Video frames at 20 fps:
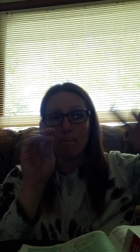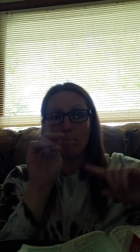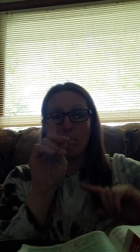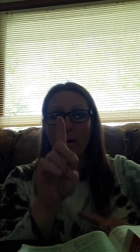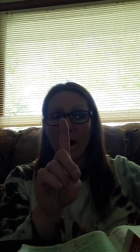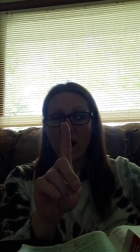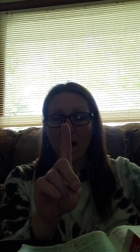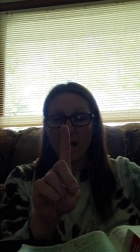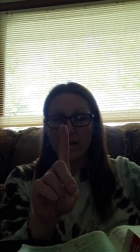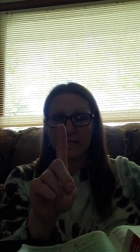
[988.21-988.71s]

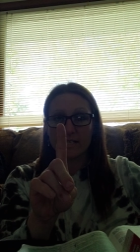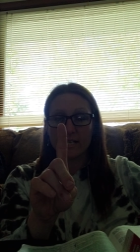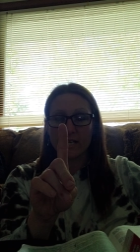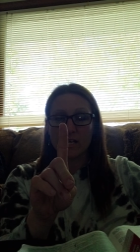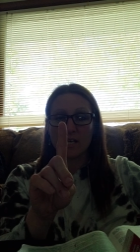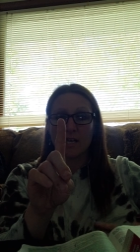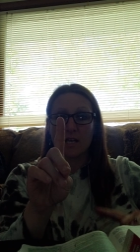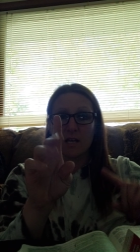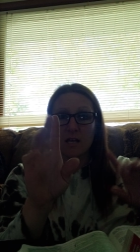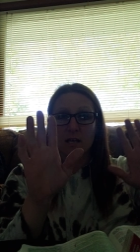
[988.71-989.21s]
But,
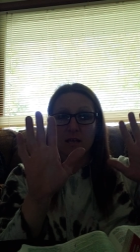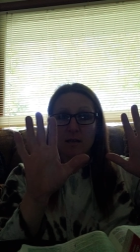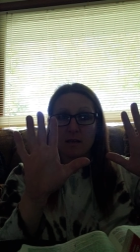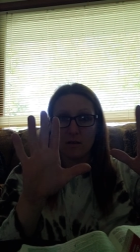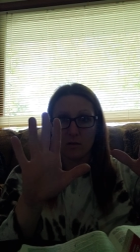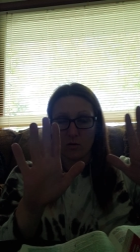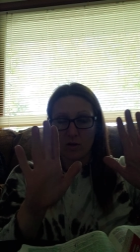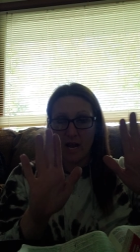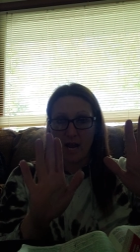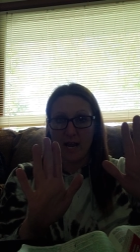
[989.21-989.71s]

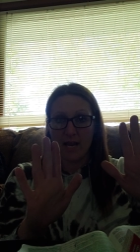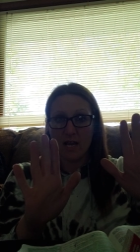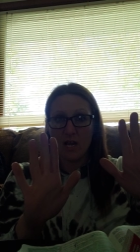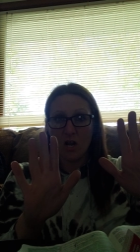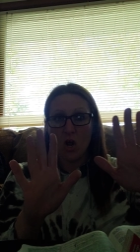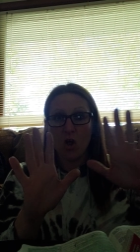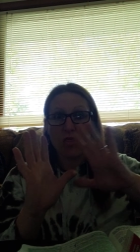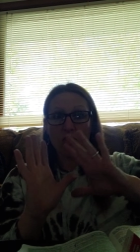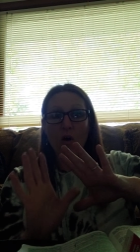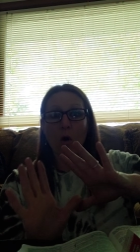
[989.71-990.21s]
okay,
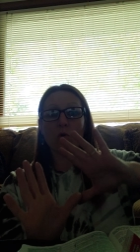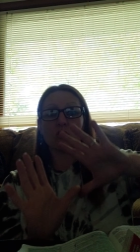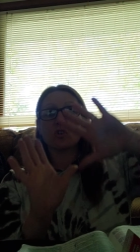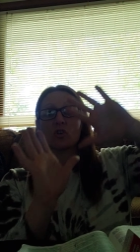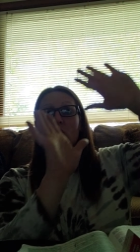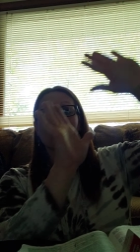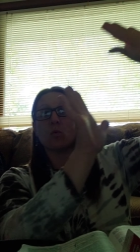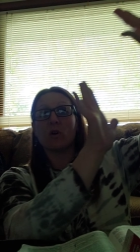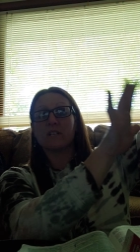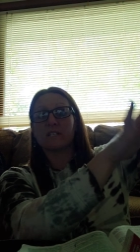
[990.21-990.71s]
those are
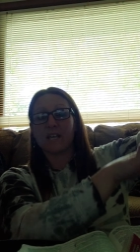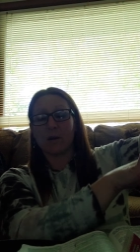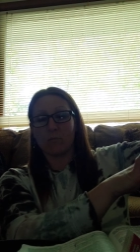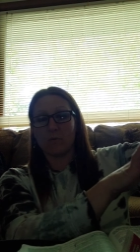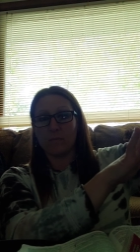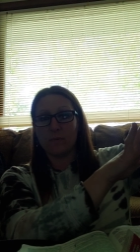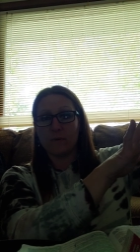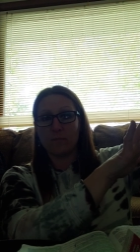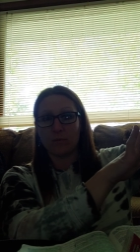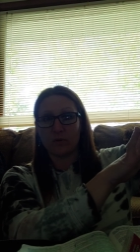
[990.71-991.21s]
the ones that
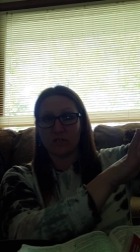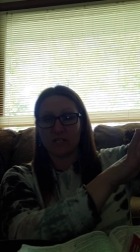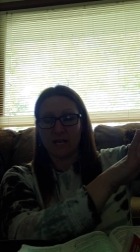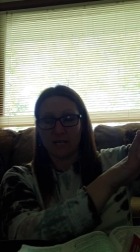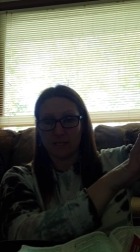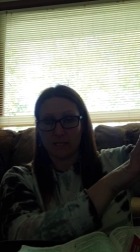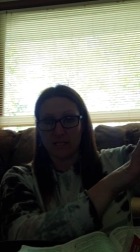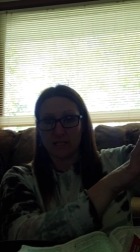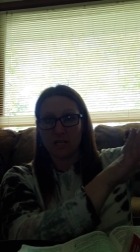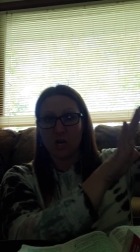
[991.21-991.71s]
would be
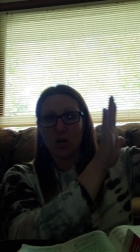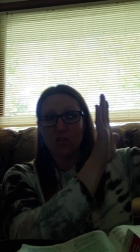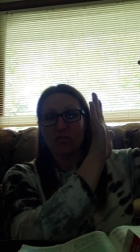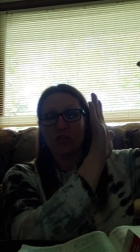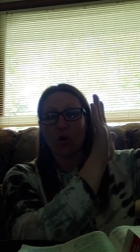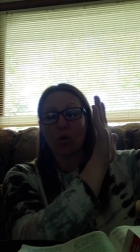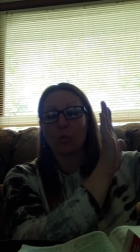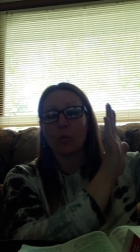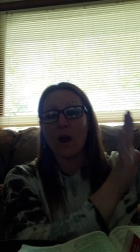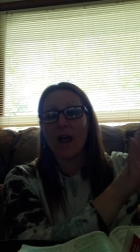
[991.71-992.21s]
protected.
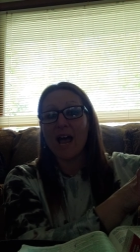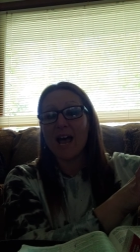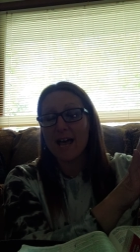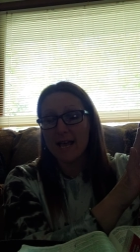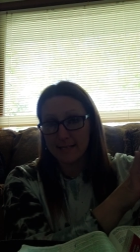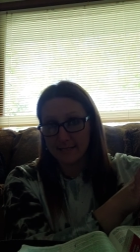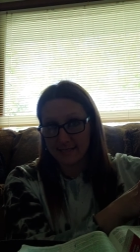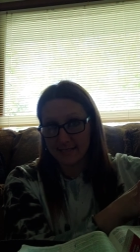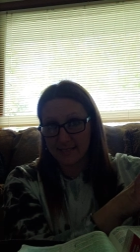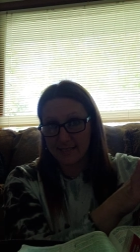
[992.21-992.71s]
The
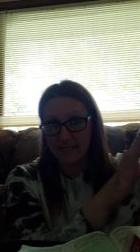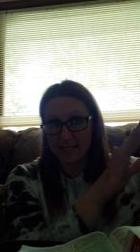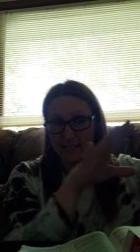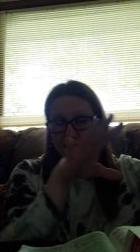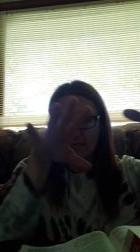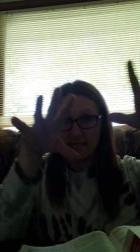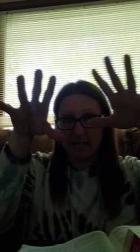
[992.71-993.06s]
rest,